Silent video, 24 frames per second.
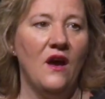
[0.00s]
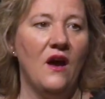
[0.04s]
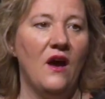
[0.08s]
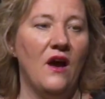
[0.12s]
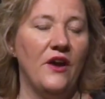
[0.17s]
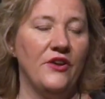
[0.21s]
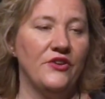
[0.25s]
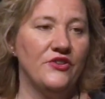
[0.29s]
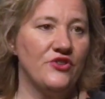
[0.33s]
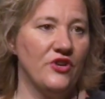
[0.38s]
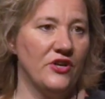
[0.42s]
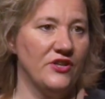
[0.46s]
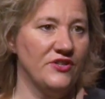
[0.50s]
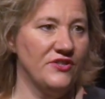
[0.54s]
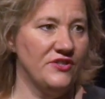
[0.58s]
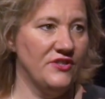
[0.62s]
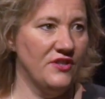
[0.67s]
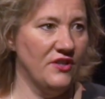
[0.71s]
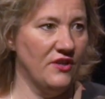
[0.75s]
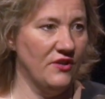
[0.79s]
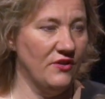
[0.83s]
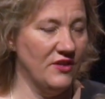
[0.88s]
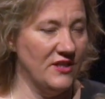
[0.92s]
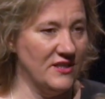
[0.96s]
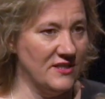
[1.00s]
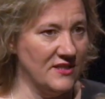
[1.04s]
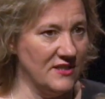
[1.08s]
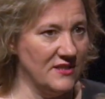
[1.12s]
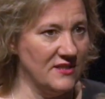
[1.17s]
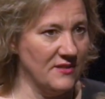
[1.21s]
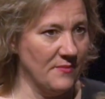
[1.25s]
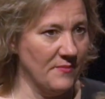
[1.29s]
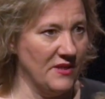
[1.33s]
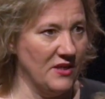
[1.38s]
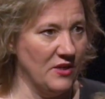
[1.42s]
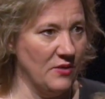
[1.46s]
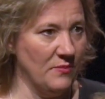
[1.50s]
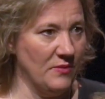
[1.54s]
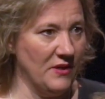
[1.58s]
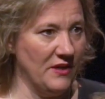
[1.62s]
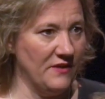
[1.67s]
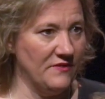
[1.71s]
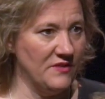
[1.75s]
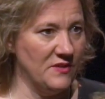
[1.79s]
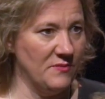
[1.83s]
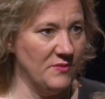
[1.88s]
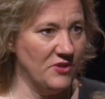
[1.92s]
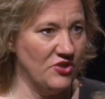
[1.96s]
Are you trying to, is it something you
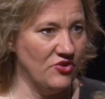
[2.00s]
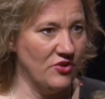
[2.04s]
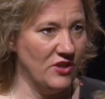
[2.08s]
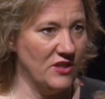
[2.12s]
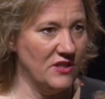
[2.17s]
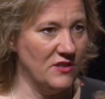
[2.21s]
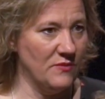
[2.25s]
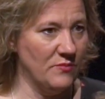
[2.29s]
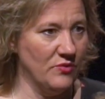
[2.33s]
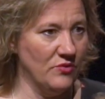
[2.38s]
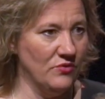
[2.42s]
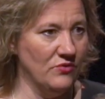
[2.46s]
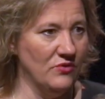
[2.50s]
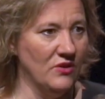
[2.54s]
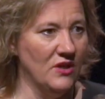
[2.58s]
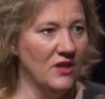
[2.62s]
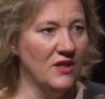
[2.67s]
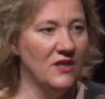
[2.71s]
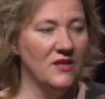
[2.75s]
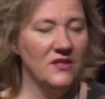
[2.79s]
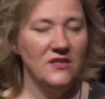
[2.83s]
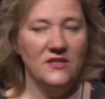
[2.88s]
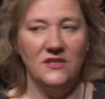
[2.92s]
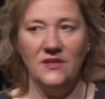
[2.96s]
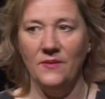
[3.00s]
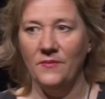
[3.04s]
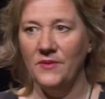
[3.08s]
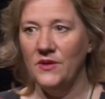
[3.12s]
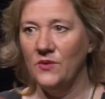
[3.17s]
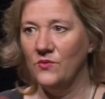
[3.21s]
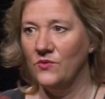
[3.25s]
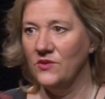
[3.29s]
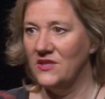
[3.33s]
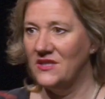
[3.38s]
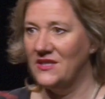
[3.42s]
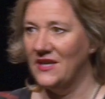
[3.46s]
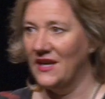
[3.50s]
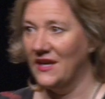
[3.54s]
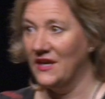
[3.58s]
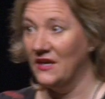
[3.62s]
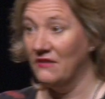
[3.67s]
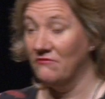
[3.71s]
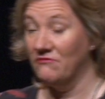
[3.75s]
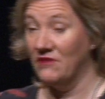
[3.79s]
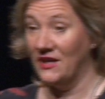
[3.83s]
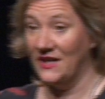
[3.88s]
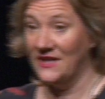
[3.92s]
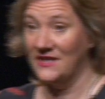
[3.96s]
believe to be treatable? Does somebody want to take
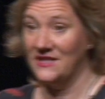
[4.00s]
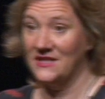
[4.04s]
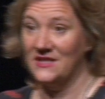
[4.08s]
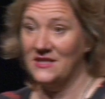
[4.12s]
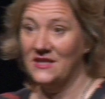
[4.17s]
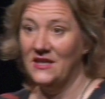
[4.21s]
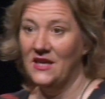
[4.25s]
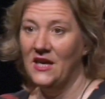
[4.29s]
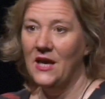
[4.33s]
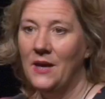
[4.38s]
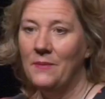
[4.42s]
a risk?